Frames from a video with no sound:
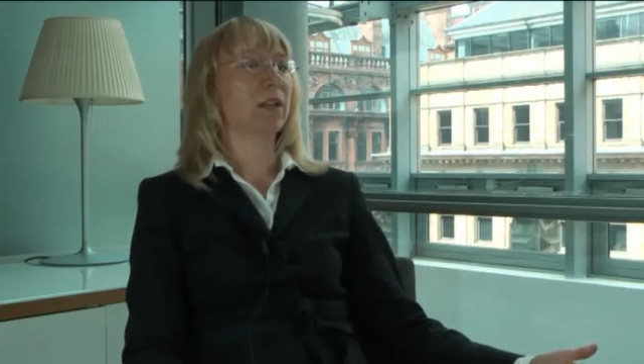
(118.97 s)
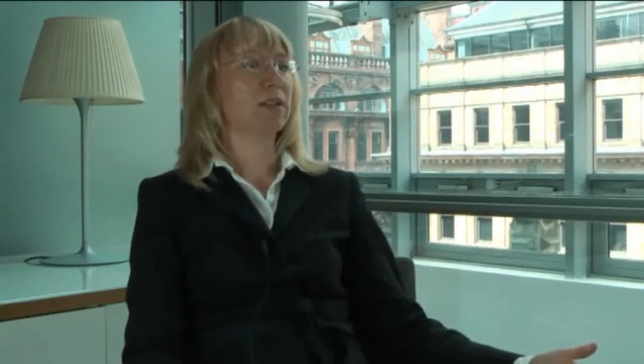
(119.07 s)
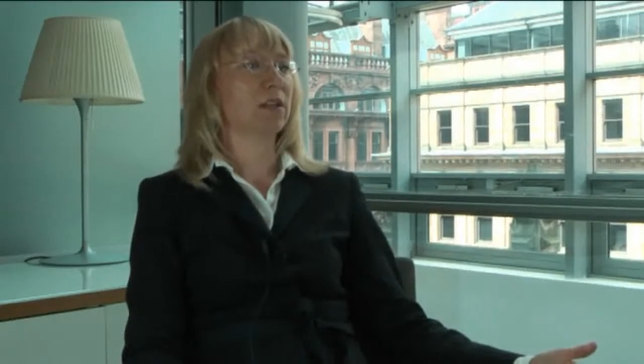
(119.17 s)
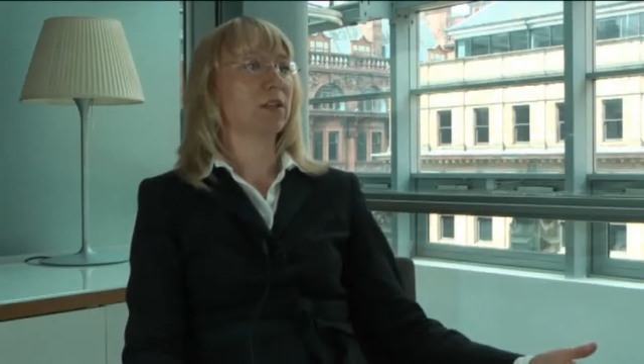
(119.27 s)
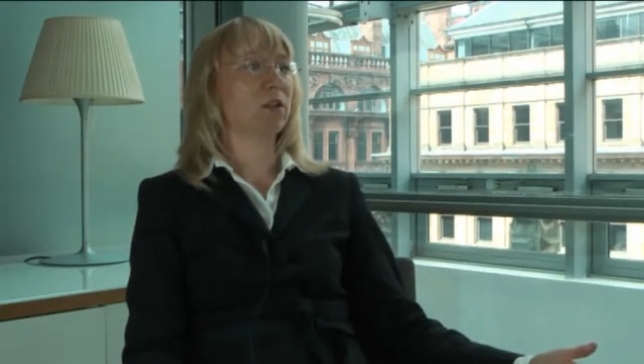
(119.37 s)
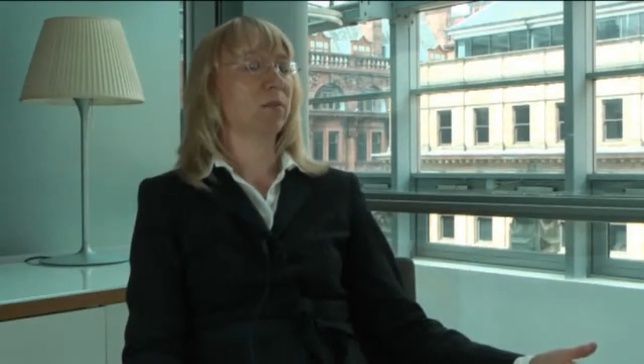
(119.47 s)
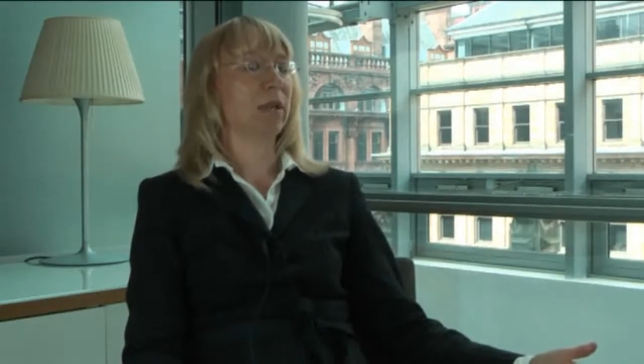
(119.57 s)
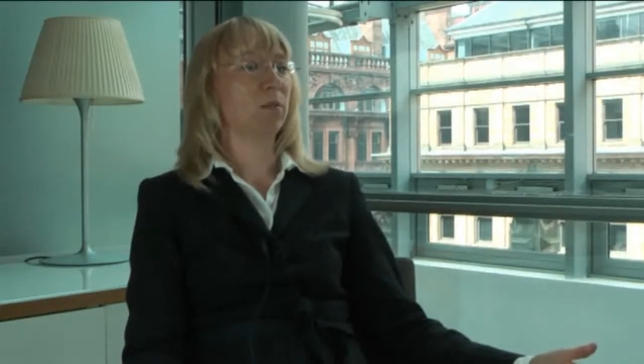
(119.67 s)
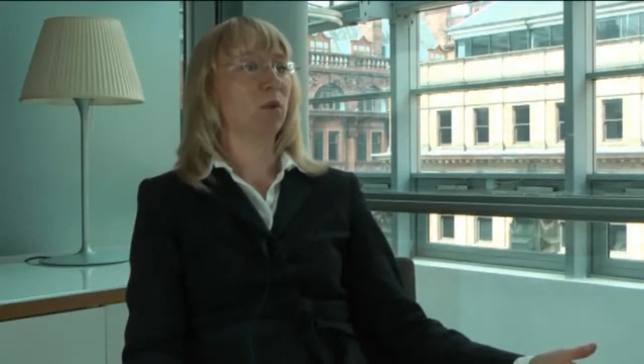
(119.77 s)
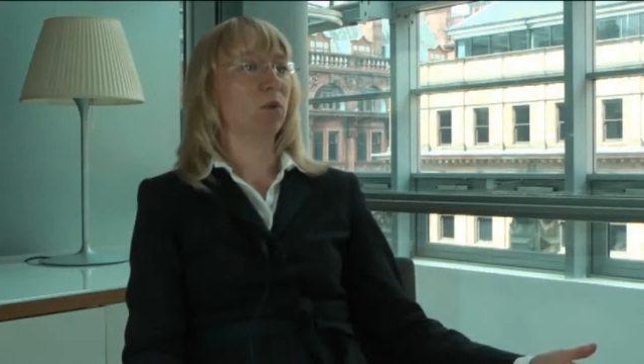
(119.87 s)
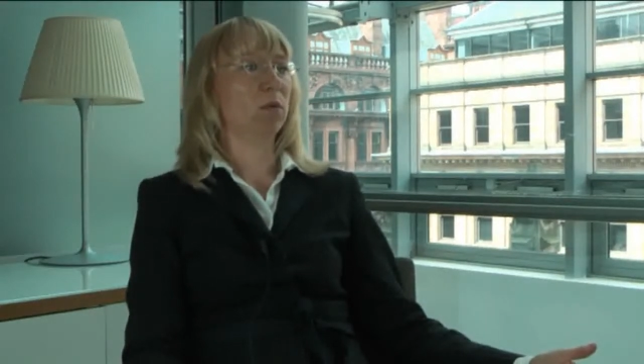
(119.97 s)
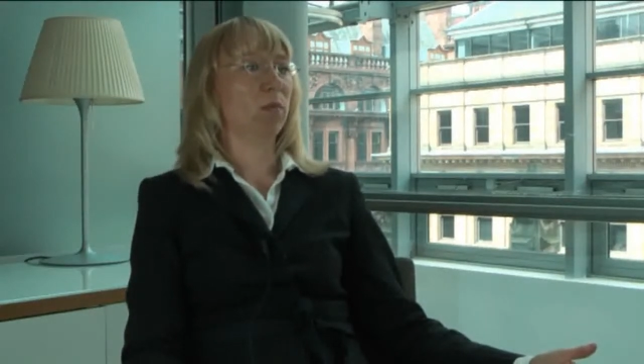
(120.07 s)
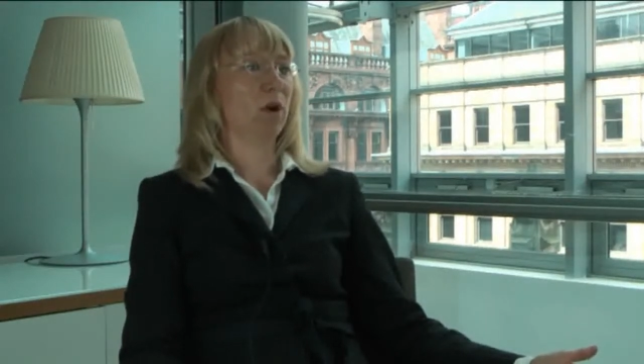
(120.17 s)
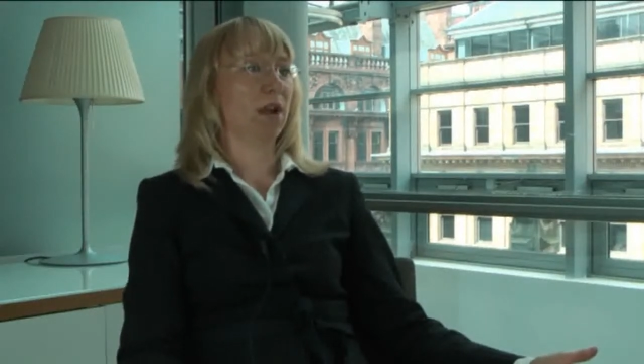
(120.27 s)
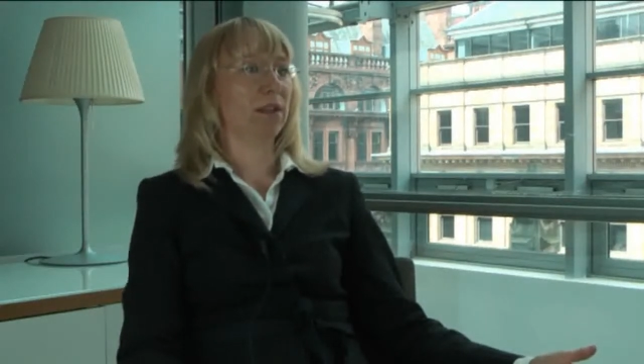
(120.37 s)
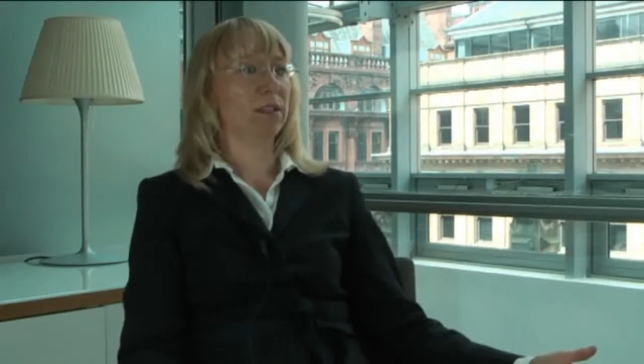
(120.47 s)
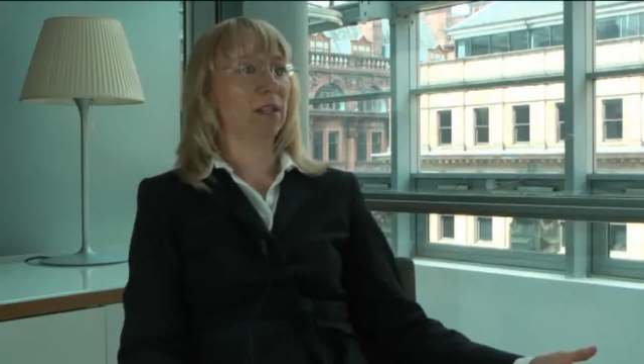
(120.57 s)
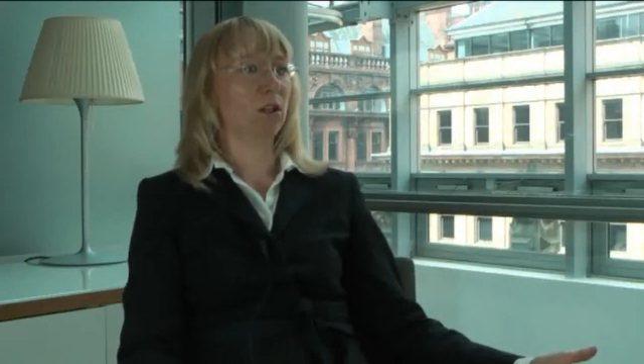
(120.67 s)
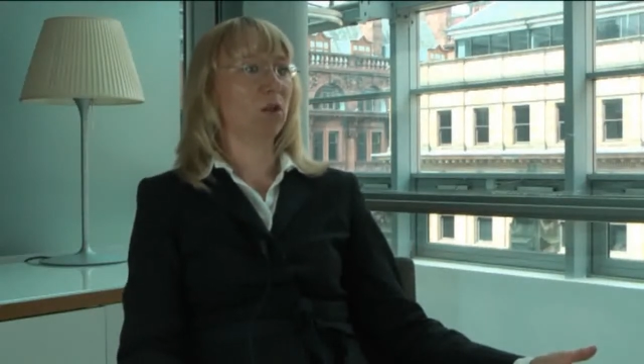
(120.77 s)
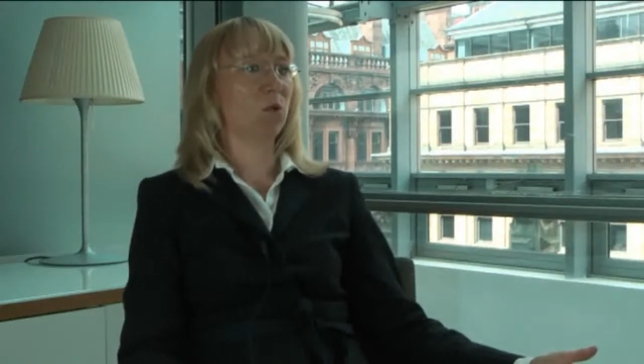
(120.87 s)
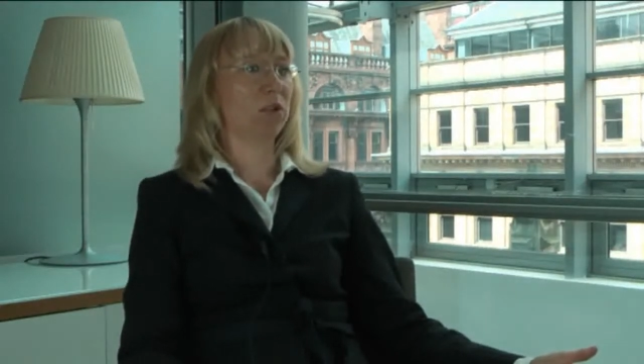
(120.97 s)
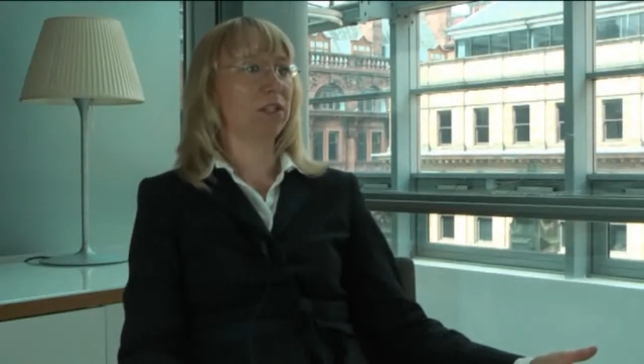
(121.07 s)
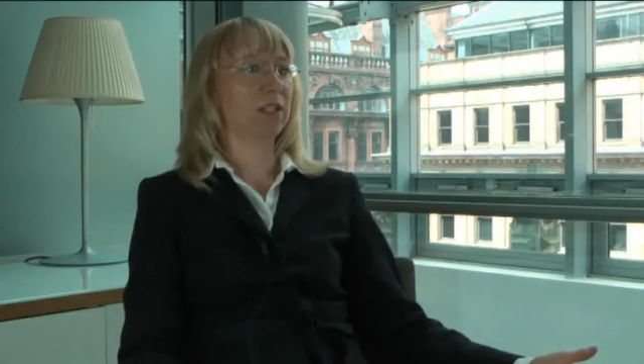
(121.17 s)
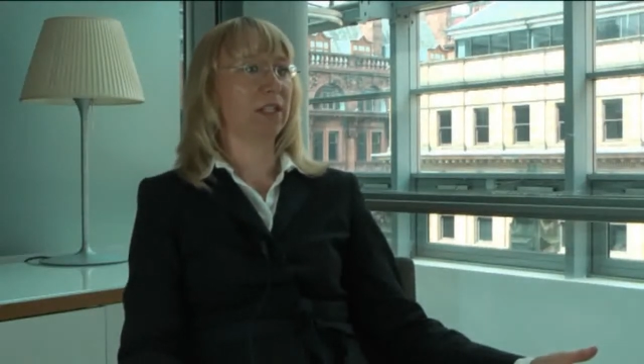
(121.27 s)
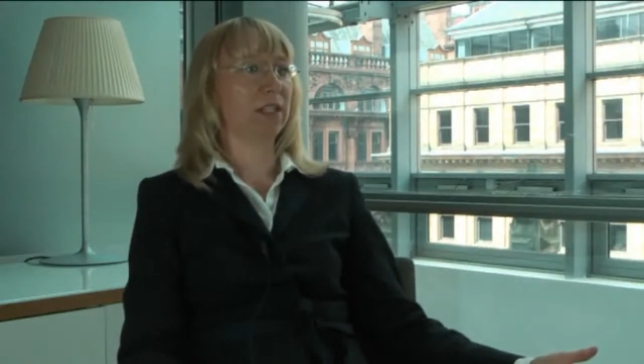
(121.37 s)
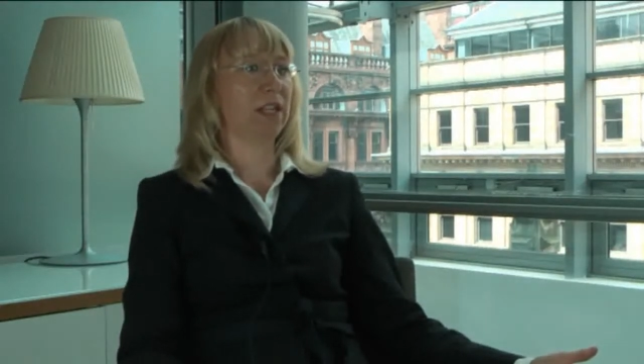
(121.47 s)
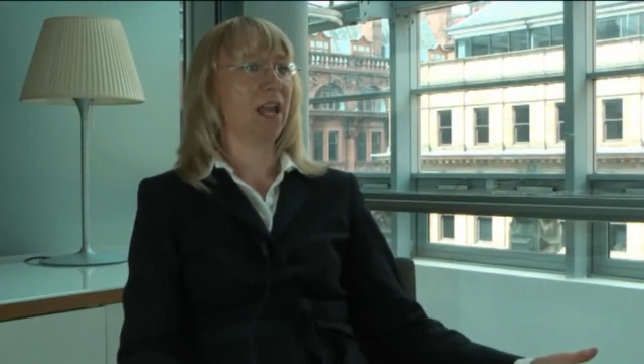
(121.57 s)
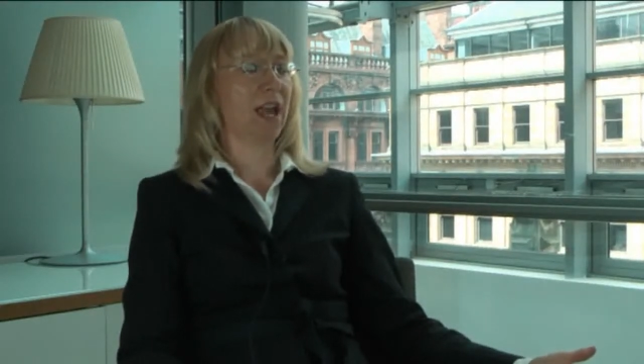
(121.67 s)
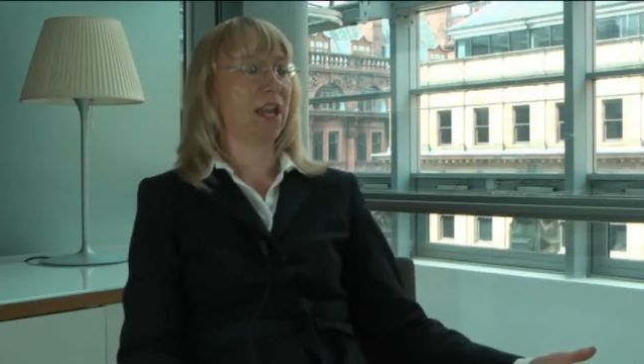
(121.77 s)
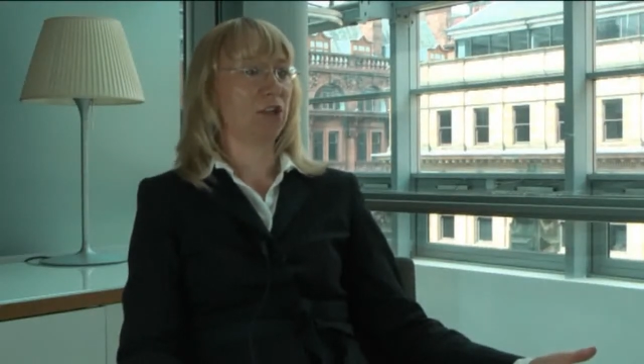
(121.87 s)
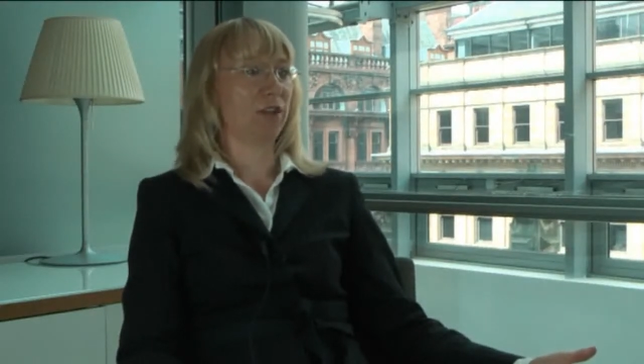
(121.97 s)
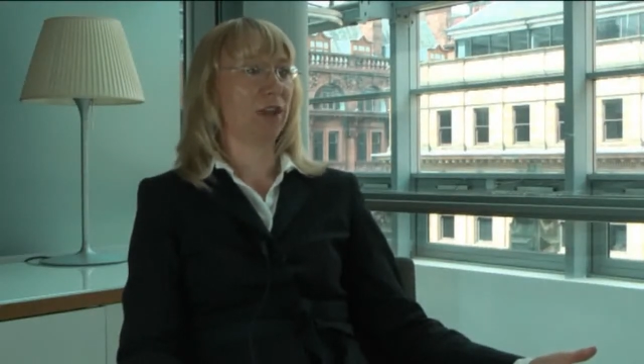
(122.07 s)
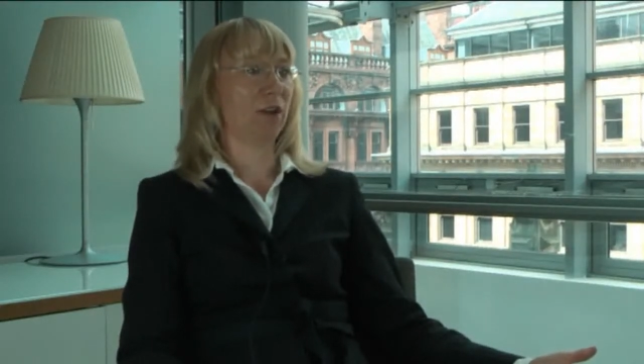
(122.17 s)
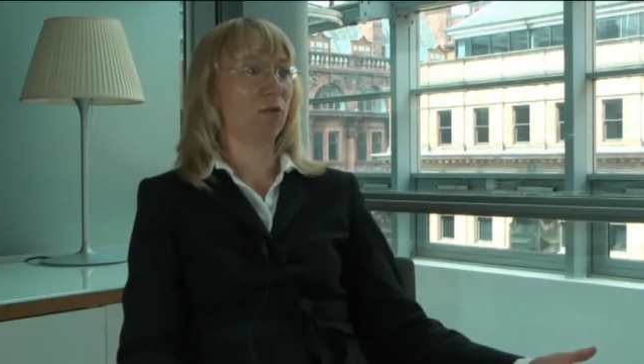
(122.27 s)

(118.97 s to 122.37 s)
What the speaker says: so that people would buy and sell commodities, hedging their